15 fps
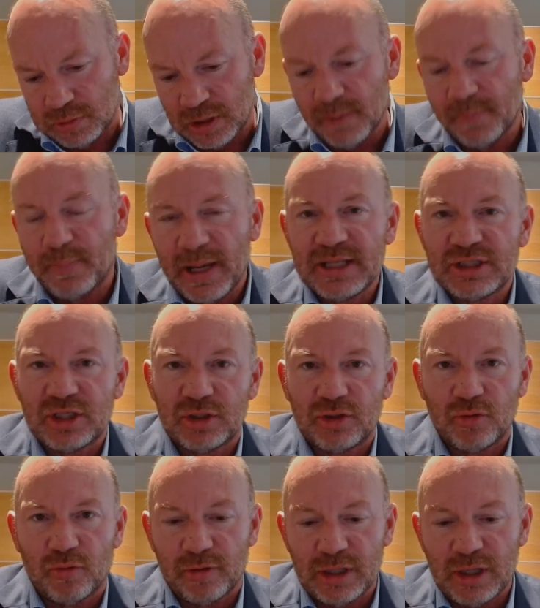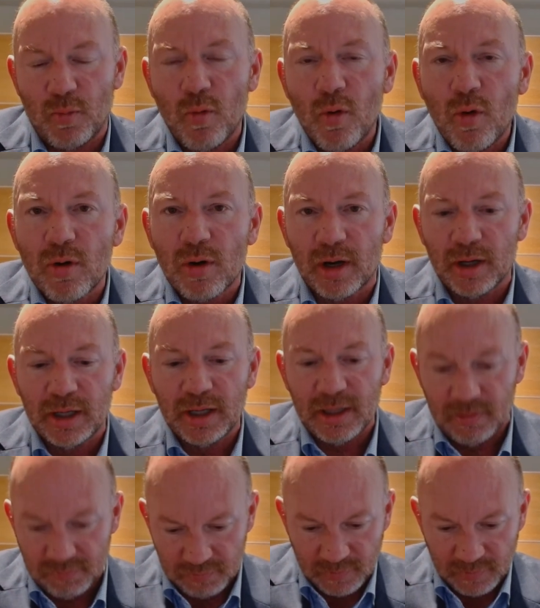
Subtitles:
compensatory award